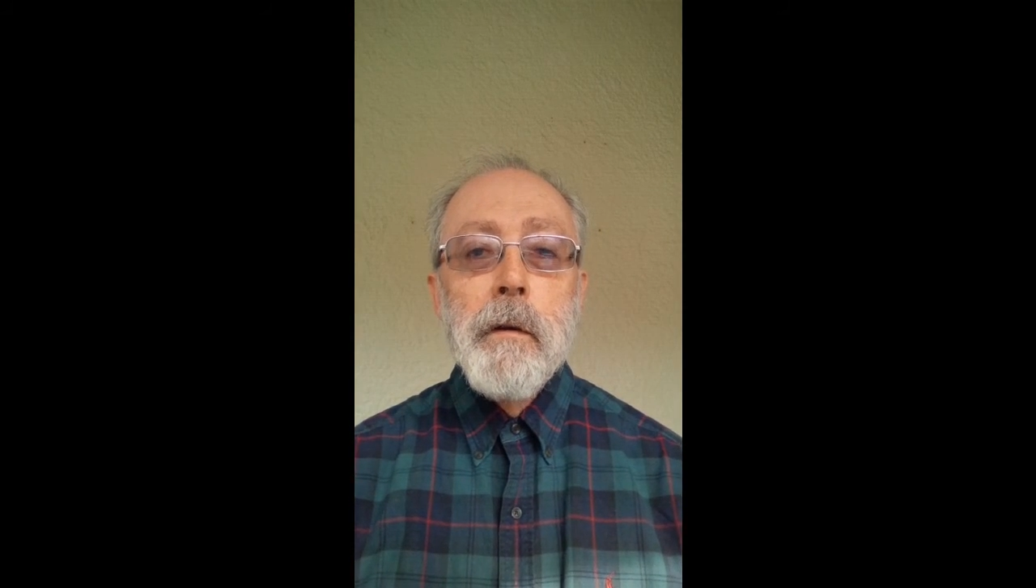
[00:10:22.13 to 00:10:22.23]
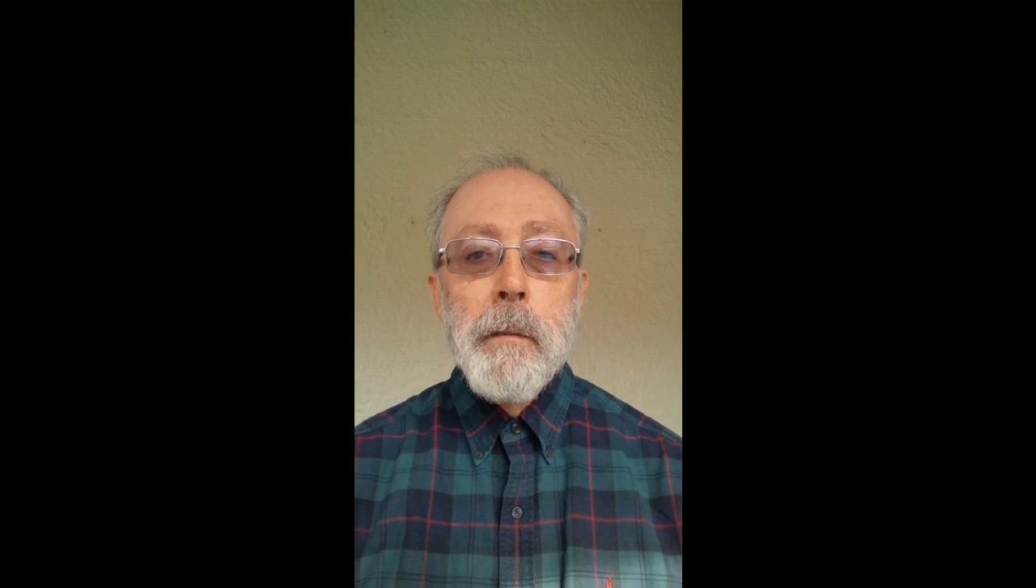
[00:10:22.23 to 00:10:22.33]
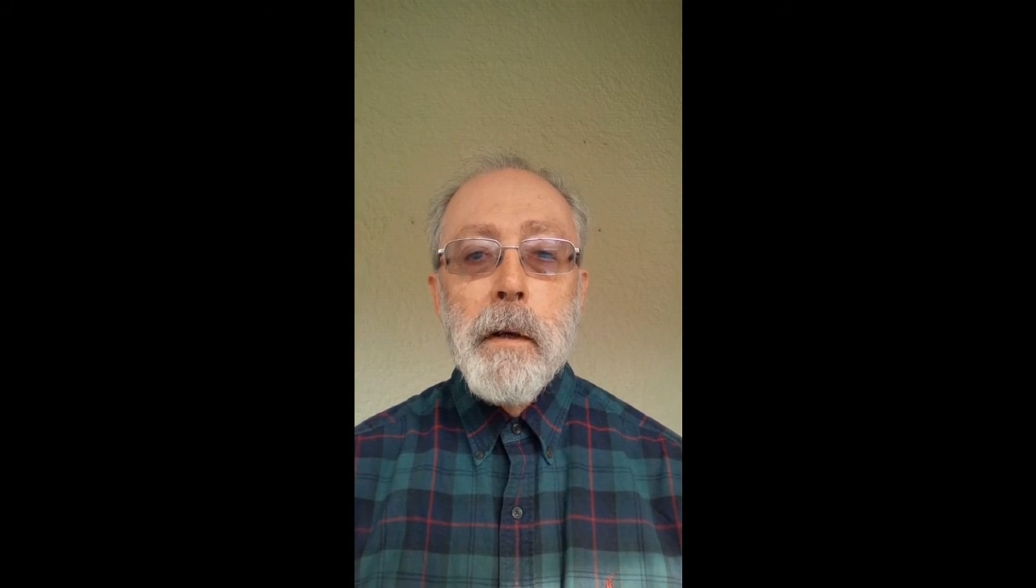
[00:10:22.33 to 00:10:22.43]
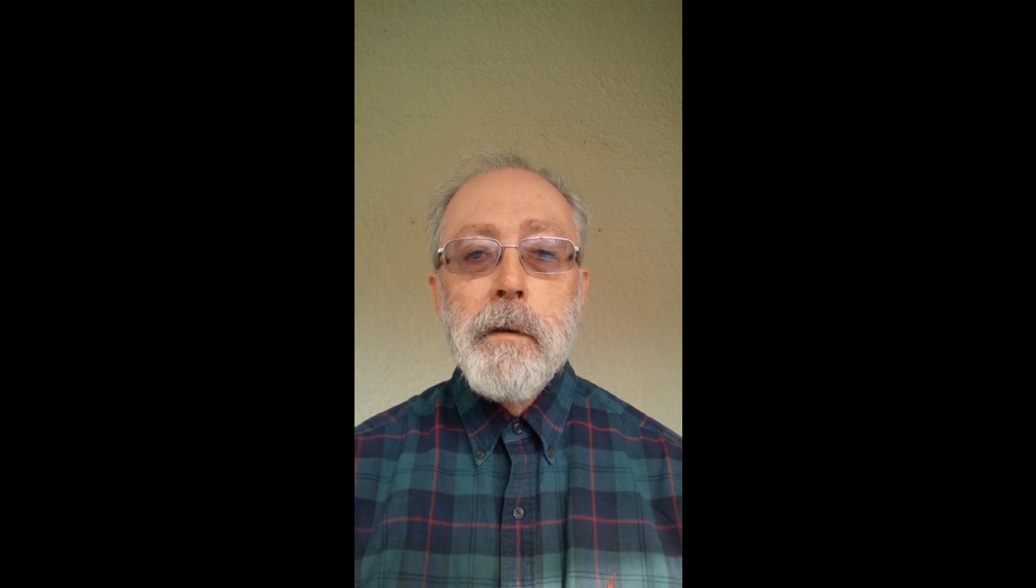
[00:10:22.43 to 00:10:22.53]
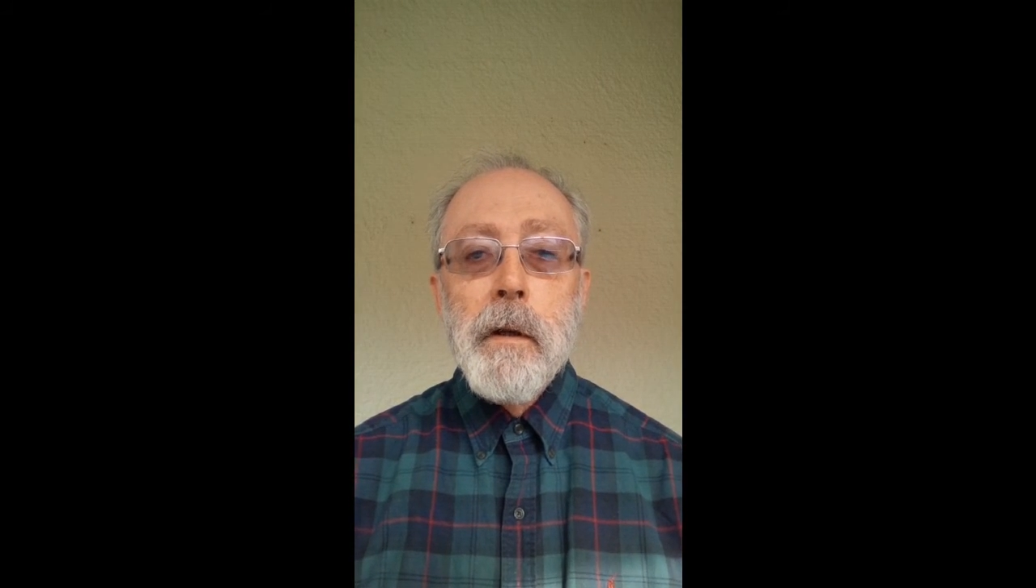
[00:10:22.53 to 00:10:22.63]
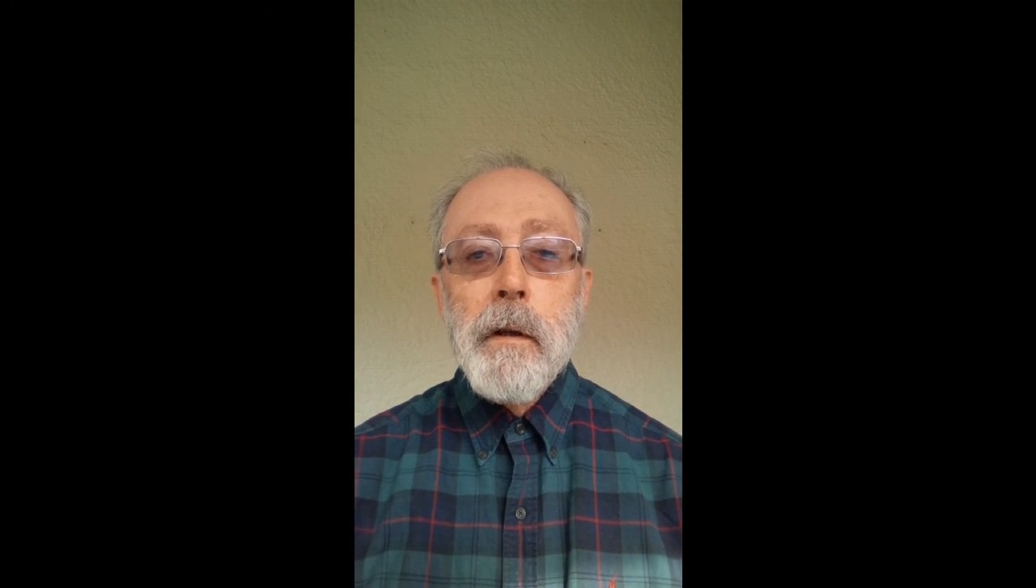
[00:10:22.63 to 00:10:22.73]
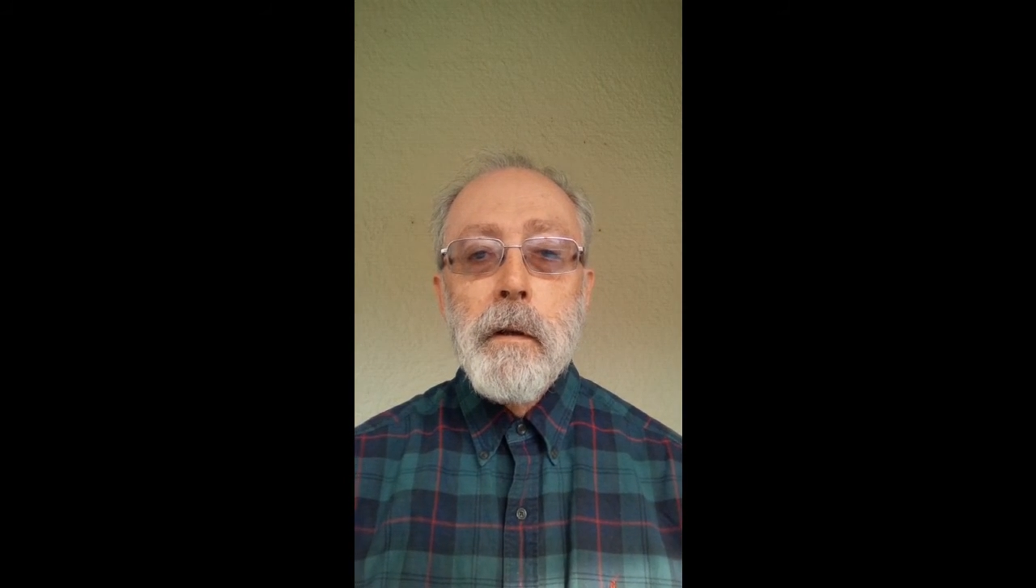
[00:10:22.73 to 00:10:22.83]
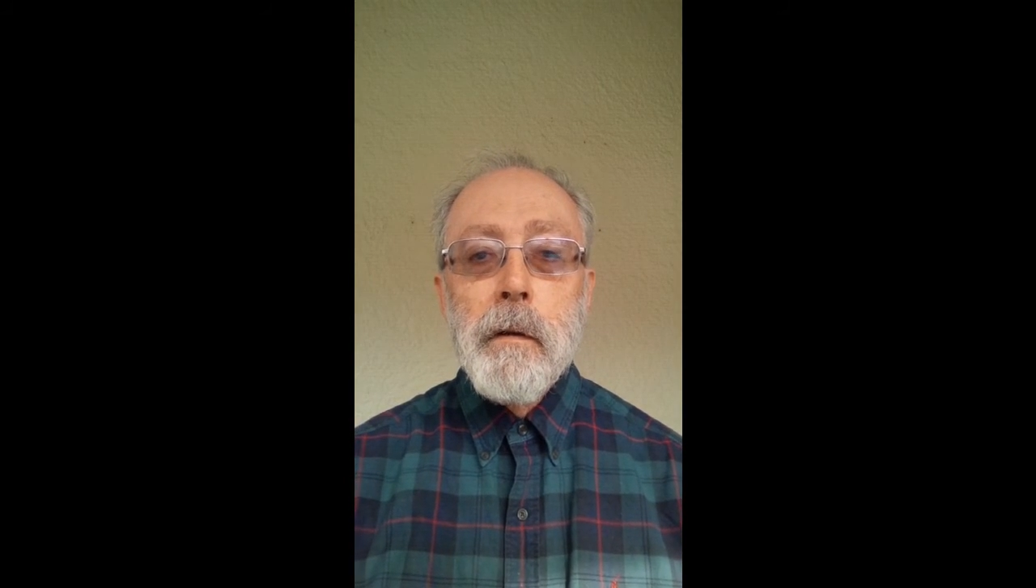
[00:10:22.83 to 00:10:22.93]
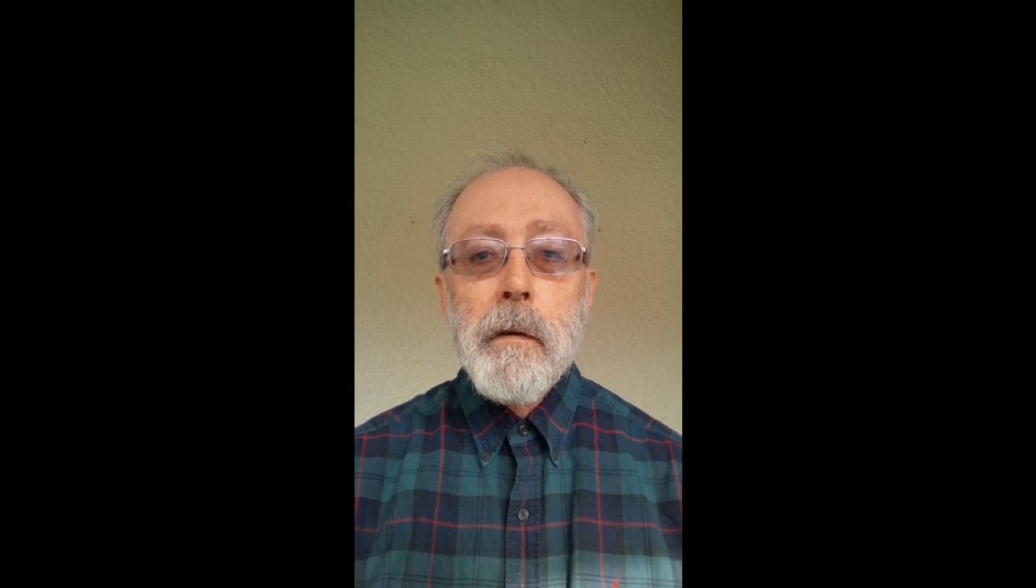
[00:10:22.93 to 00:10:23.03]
domestic